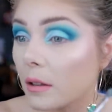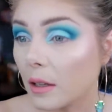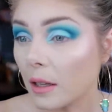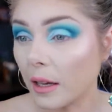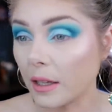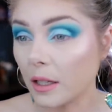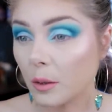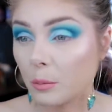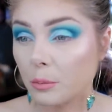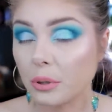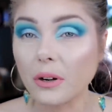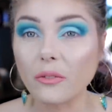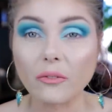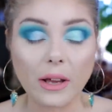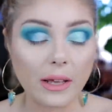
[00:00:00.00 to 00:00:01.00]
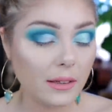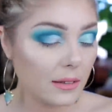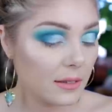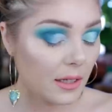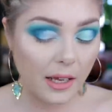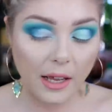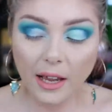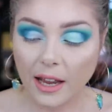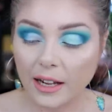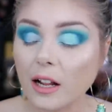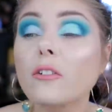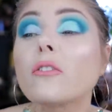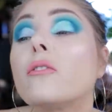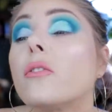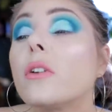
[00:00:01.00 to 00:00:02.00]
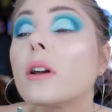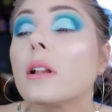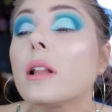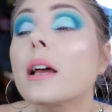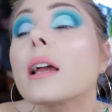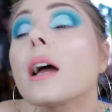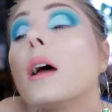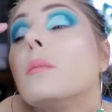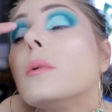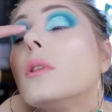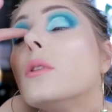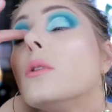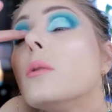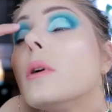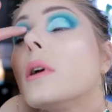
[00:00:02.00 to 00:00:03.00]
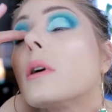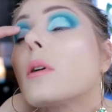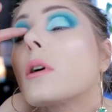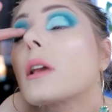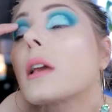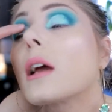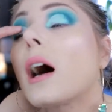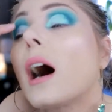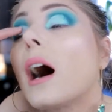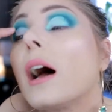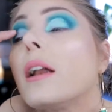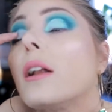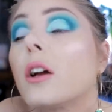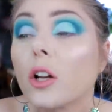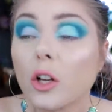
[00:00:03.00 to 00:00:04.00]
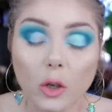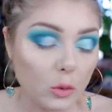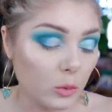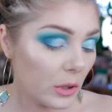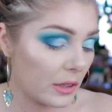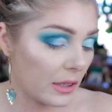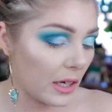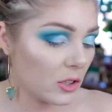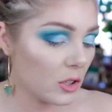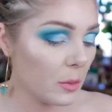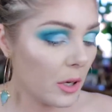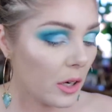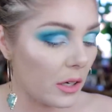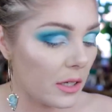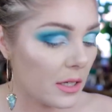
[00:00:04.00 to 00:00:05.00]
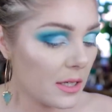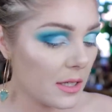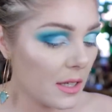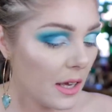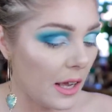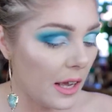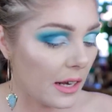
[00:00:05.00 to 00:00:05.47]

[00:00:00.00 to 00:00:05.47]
like prevent, and I feel like I've been doing kind of good with that, to be honest,